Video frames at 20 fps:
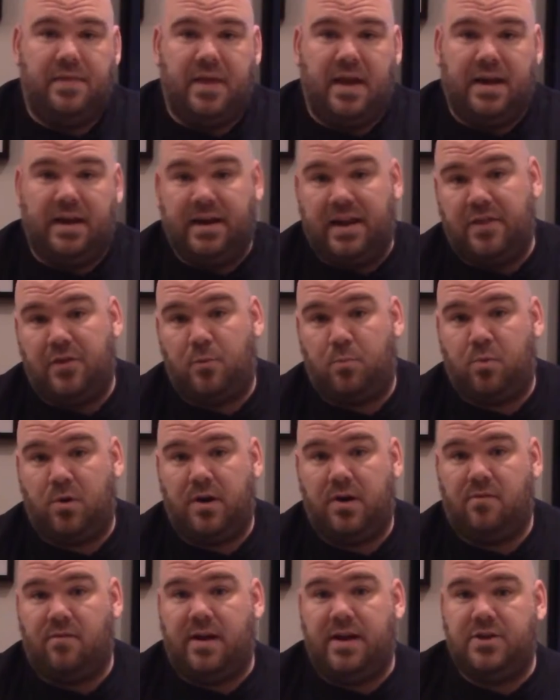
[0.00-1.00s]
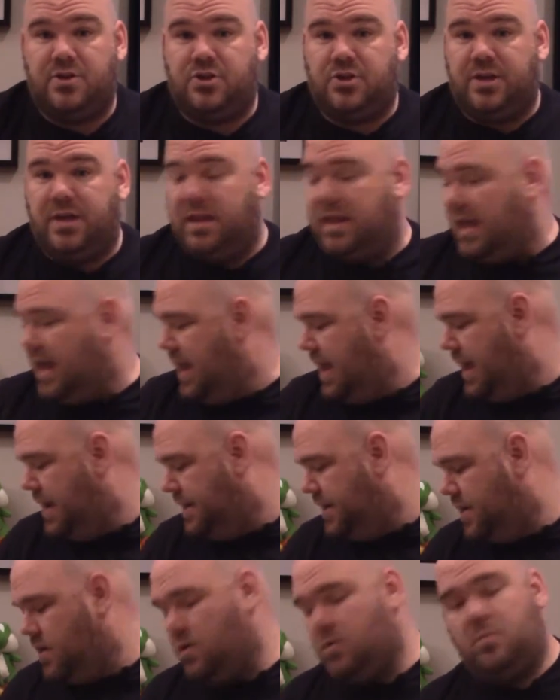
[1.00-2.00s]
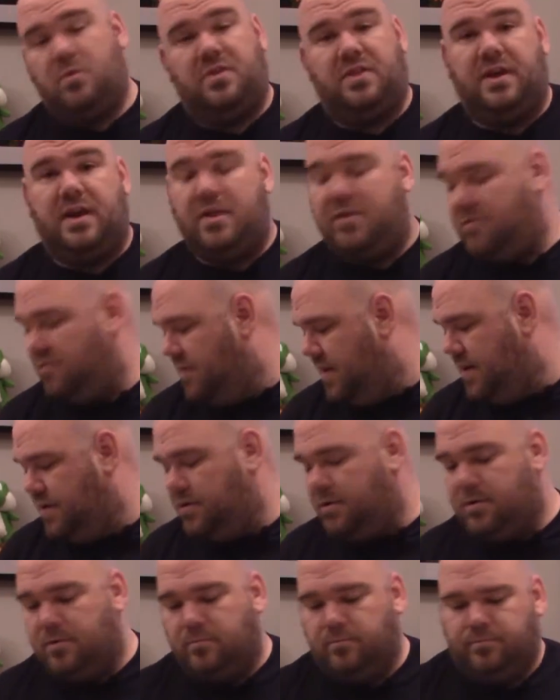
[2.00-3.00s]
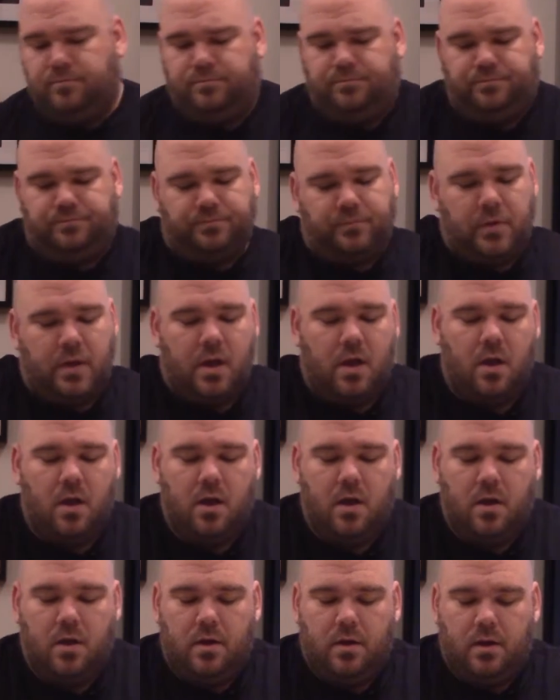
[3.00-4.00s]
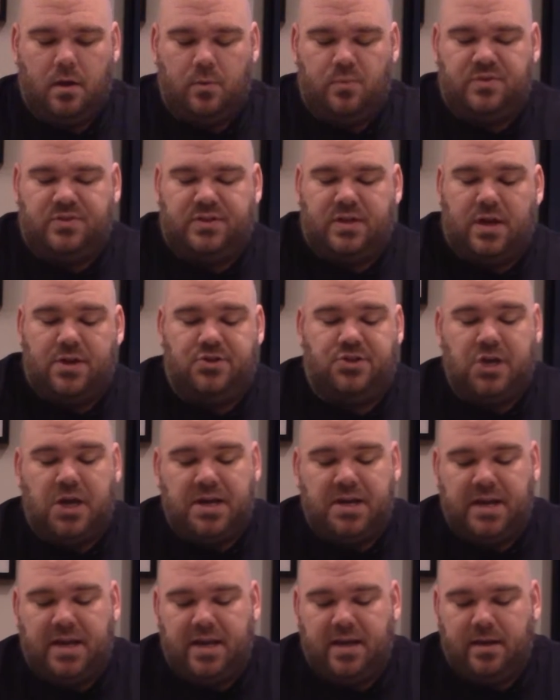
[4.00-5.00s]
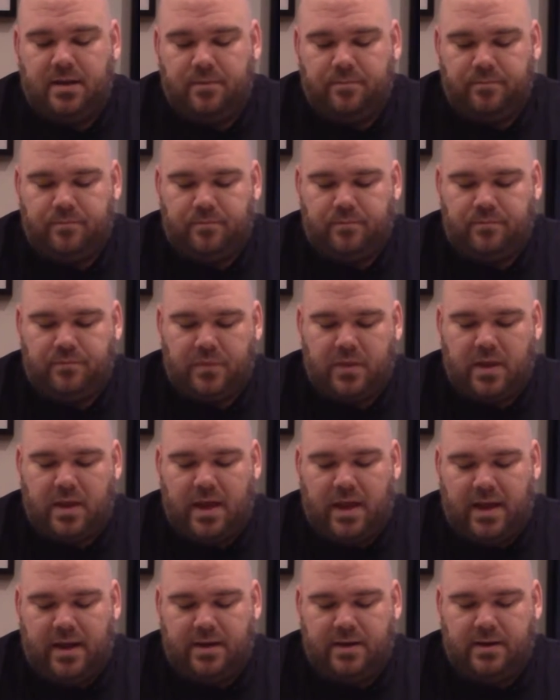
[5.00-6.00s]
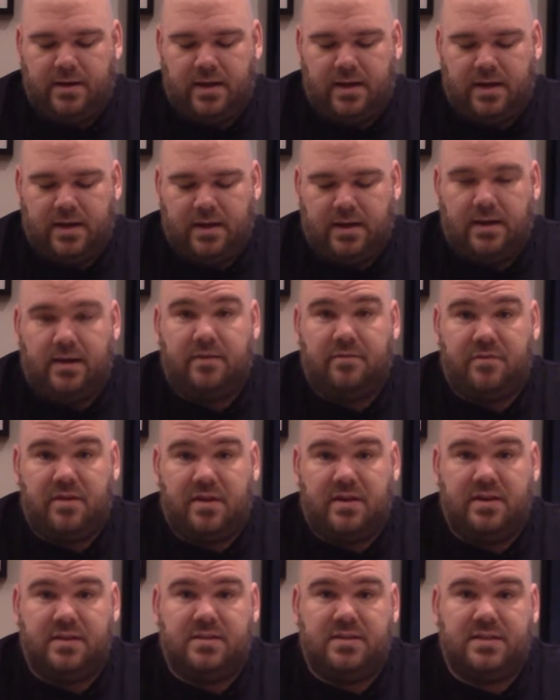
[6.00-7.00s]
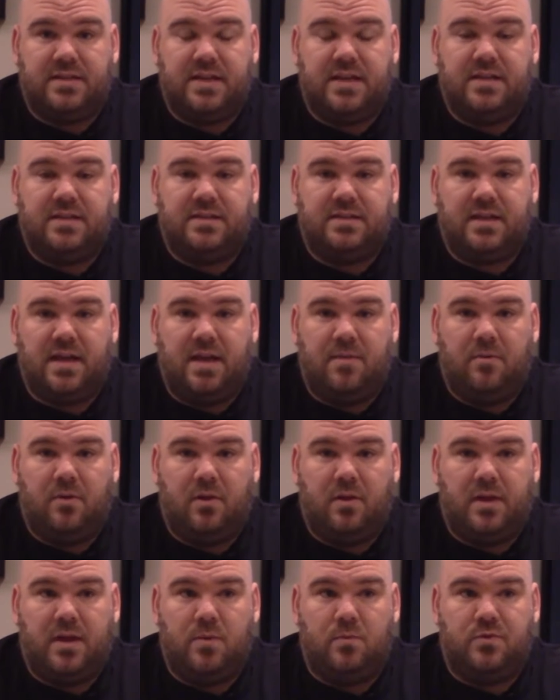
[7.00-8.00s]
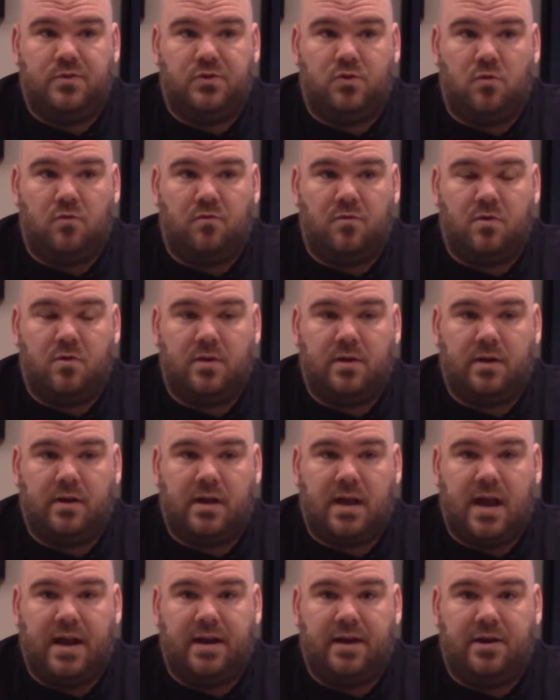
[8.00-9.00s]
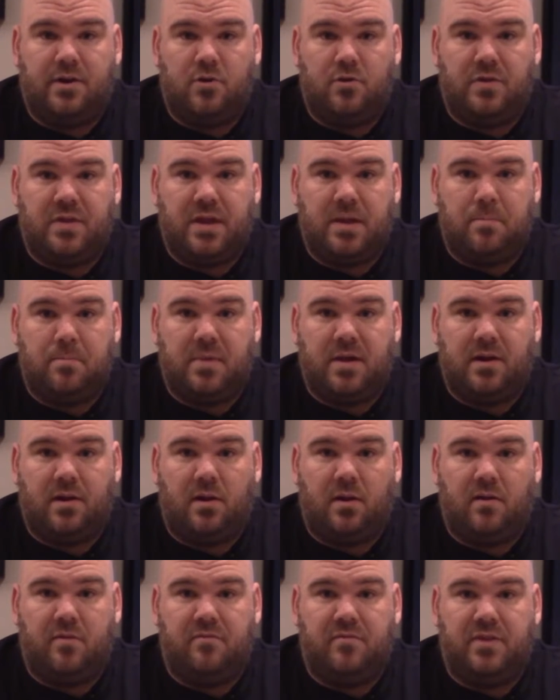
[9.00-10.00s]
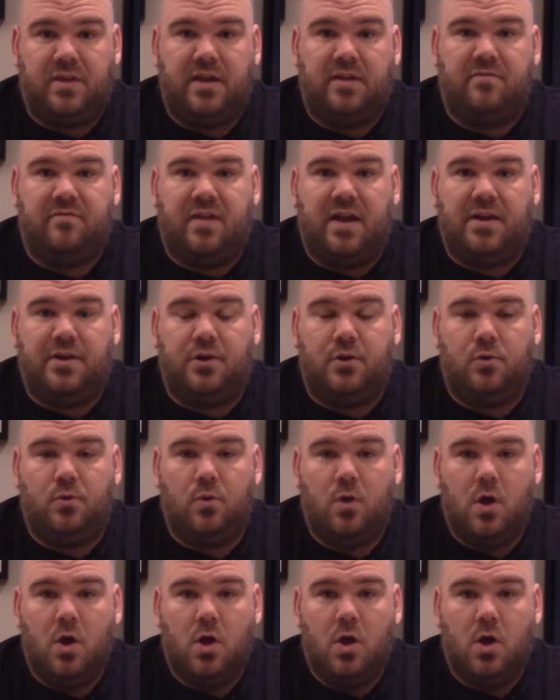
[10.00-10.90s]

then another prearranged deal I had here with another vendor. It was JD, and if you didn't see his table, he was over kind of near the middle of the venue